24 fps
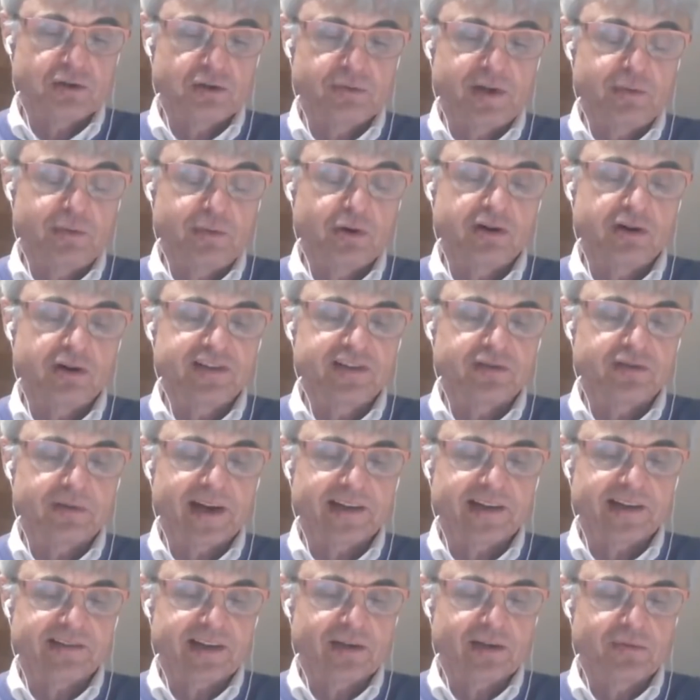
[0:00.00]
we were
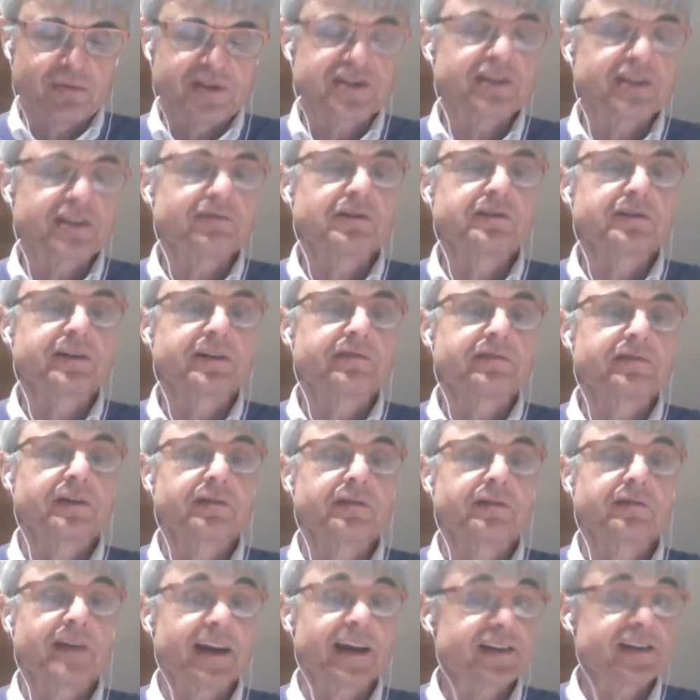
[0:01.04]
interacting with several
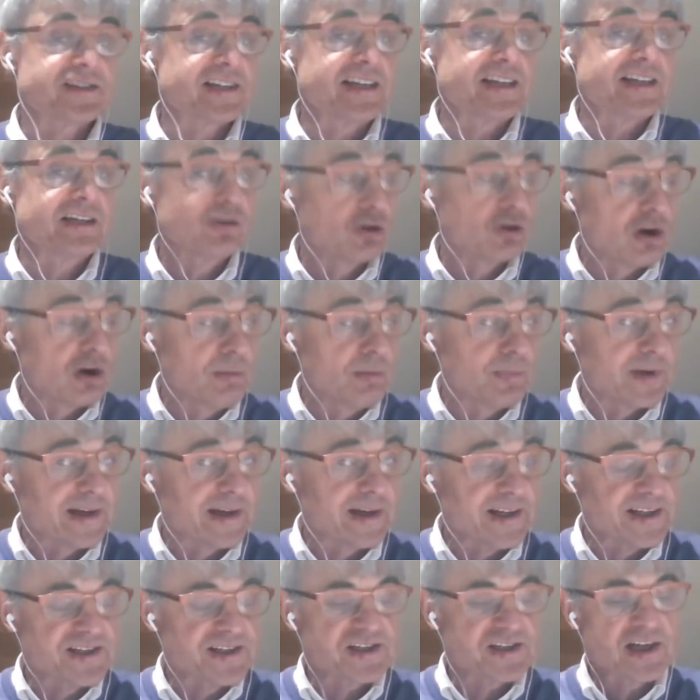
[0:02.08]
different vaccine
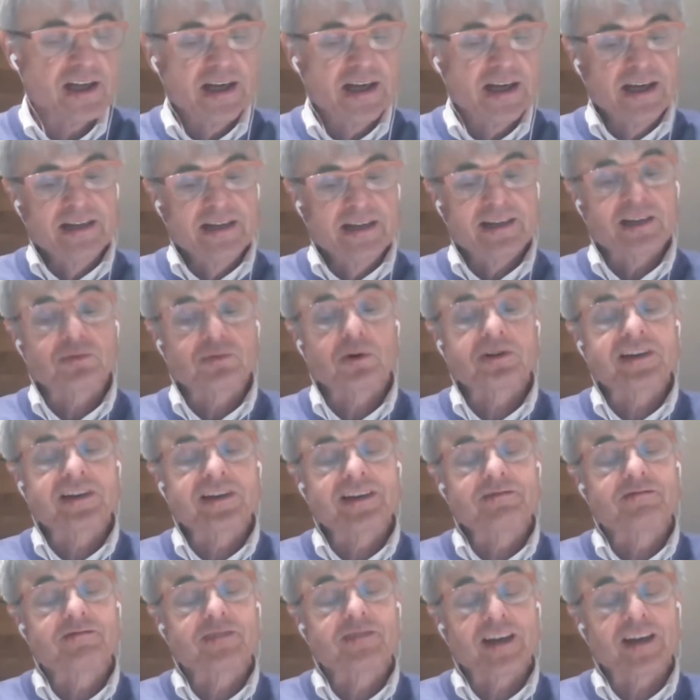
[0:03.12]
companies that were
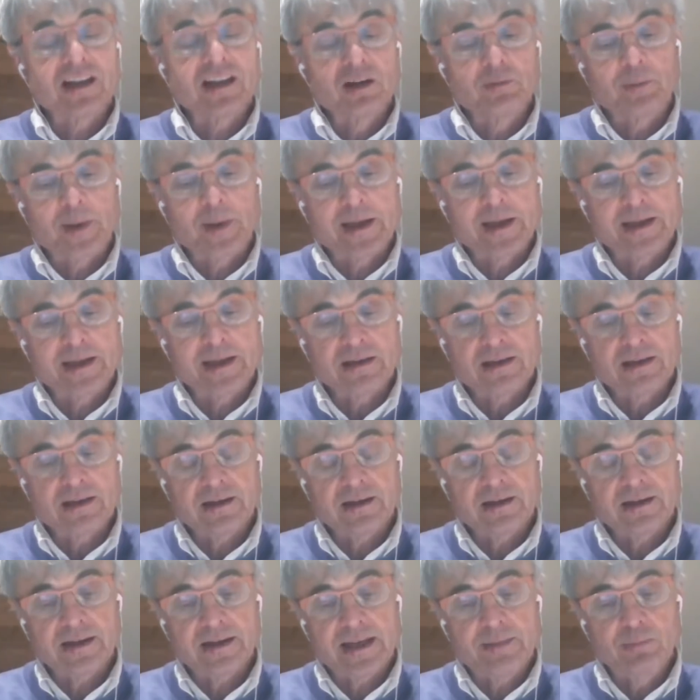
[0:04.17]
developing
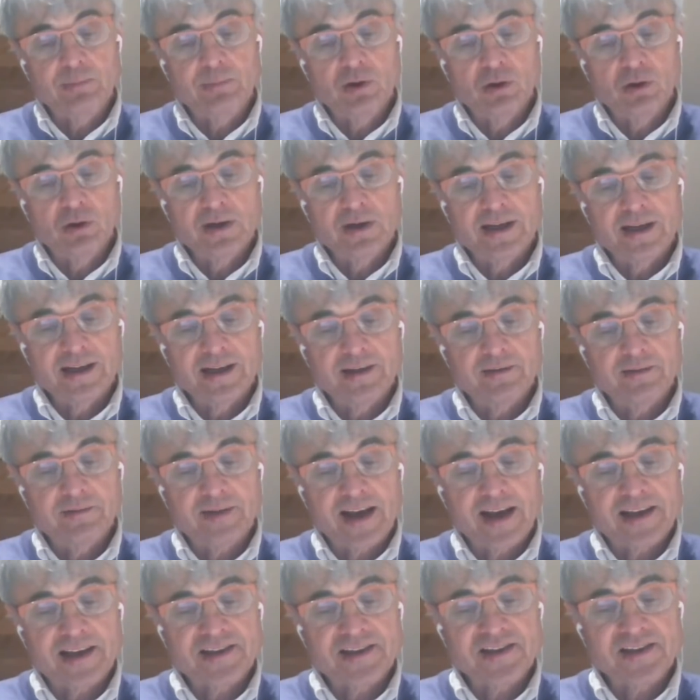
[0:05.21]
Ebola
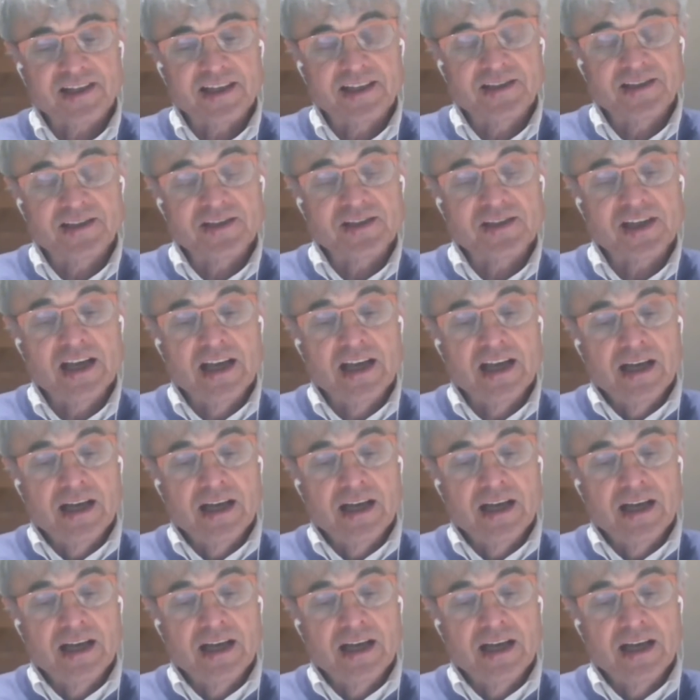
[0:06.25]
vaccines,